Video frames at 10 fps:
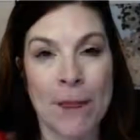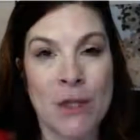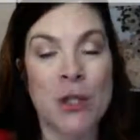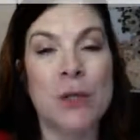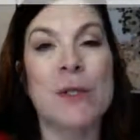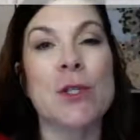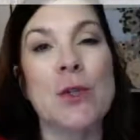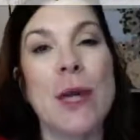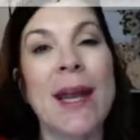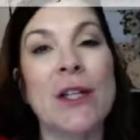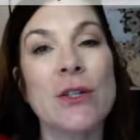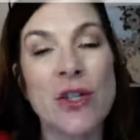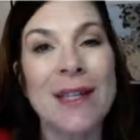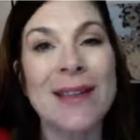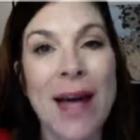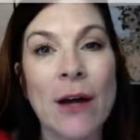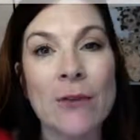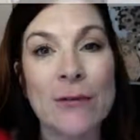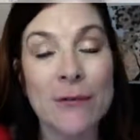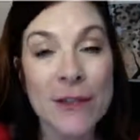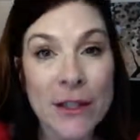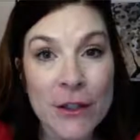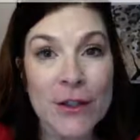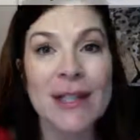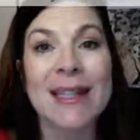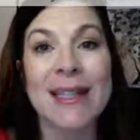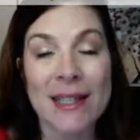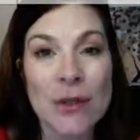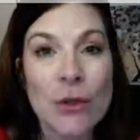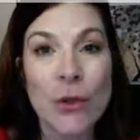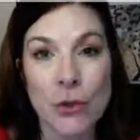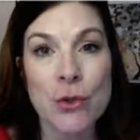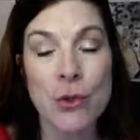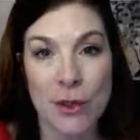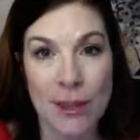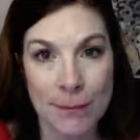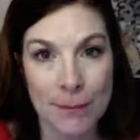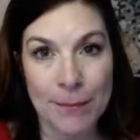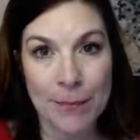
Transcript: She was, and she allowed fear to kill her dream.